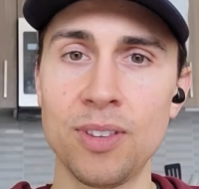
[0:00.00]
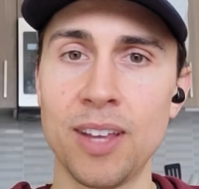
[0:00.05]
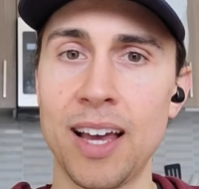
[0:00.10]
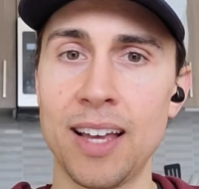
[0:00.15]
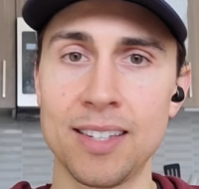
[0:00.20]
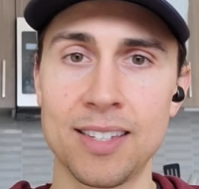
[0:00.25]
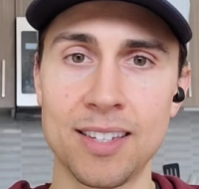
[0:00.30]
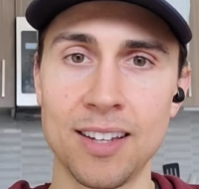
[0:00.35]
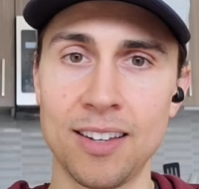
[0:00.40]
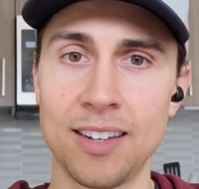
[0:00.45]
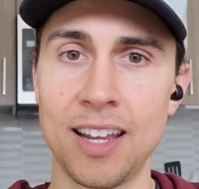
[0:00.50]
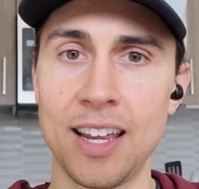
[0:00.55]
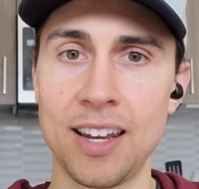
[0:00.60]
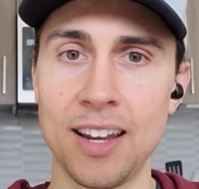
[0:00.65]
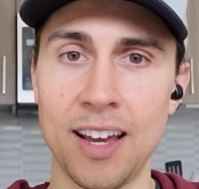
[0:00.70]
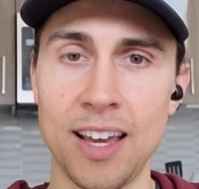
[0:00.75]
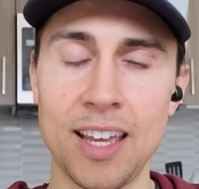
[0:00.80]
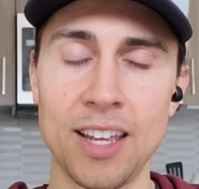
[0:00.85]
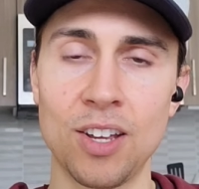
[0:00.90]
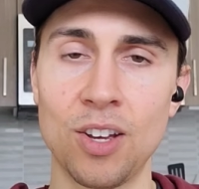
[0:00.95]
that Sunday
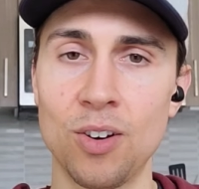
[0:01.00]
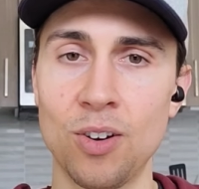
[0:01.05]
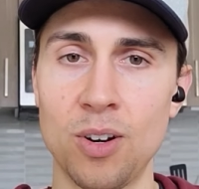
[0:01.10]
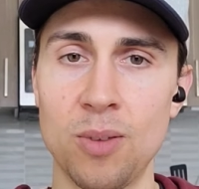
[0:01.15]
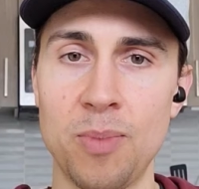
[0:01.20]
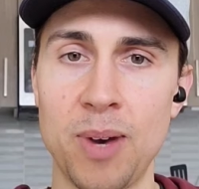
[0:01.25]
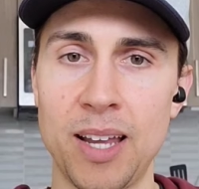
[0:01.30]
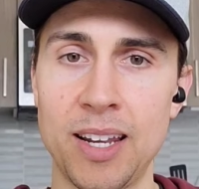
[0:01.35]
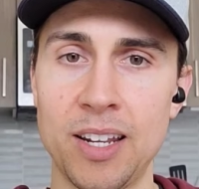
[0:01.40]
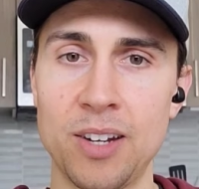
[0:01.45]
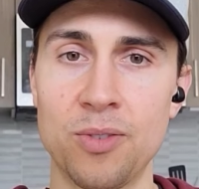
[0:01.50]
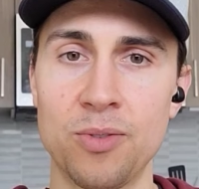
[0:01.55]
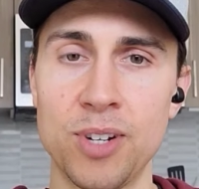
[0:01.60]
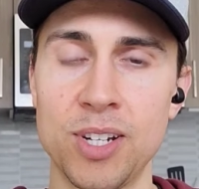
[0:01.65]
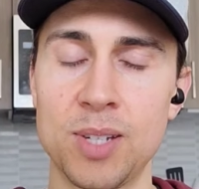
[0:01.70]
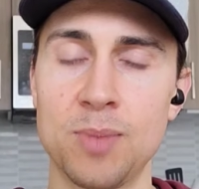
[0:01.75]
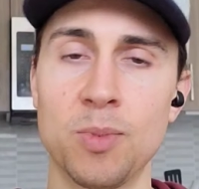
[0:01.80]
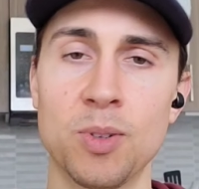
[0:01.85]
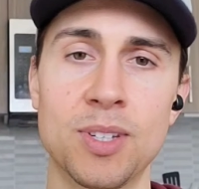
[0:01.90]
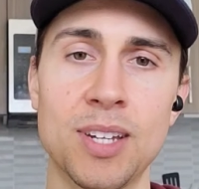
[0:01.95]
night and go to bed at a
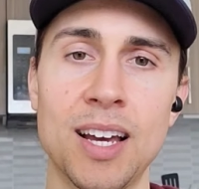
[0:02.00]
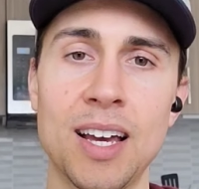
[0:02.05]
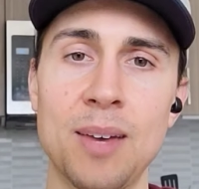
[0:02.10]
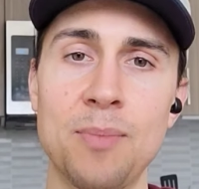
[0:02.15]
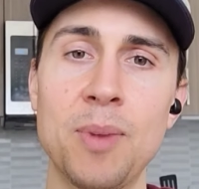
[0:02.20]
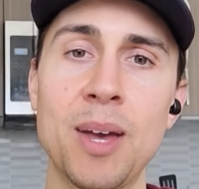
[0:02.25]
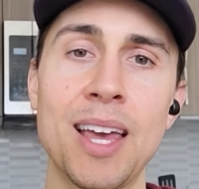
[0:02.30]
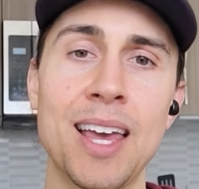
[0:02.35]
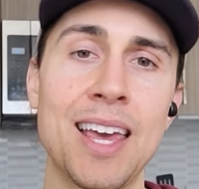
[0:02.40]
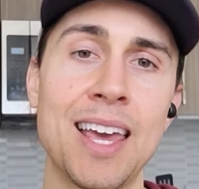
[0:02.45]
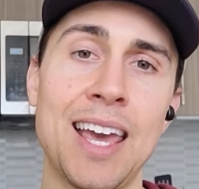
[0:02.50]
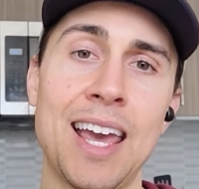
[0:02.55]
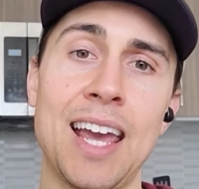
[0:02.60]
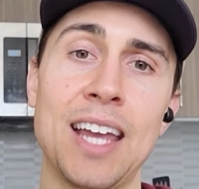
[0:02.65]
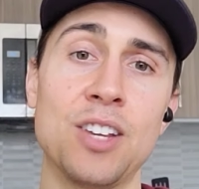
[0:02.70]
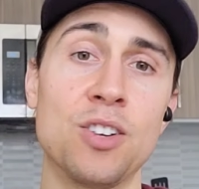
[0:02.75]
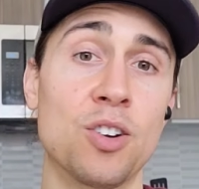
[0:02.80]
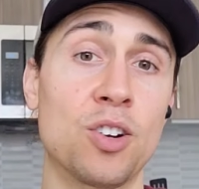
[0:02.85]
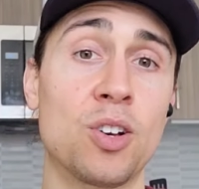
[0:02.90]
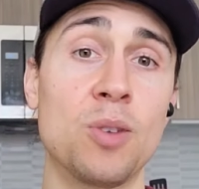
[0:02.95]
reasonable time,
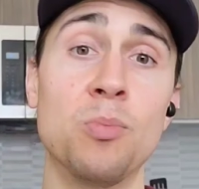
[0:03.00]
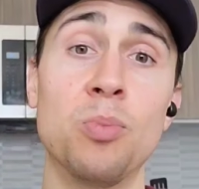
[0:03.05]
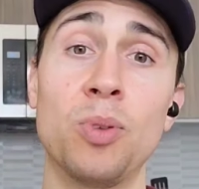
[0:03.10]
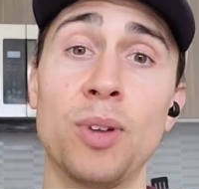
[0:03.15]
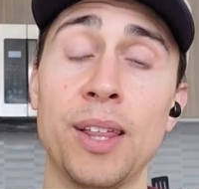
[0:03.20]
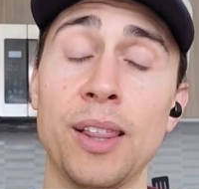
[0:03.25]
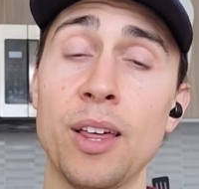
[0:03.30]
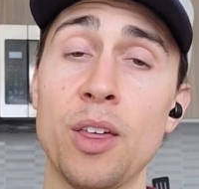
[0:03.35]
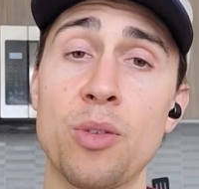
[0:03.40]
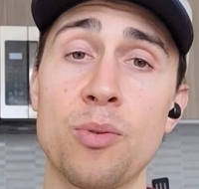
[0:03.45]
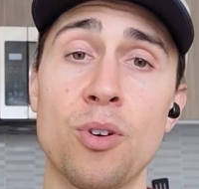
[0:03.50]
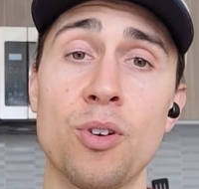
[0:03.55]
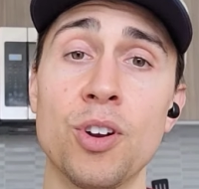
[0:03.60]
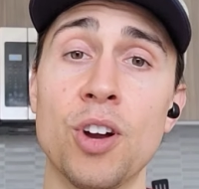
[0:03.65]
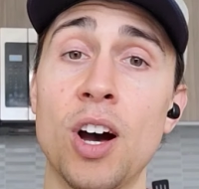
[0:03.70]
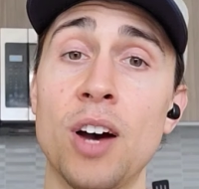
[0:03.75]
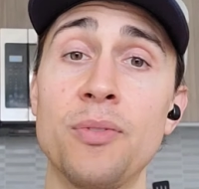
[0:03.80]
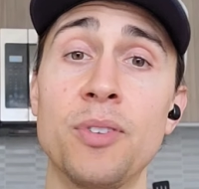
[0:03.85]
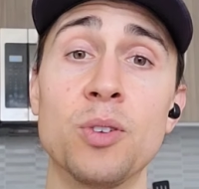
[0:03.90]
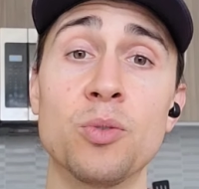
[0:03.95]
and you're completely thrown off.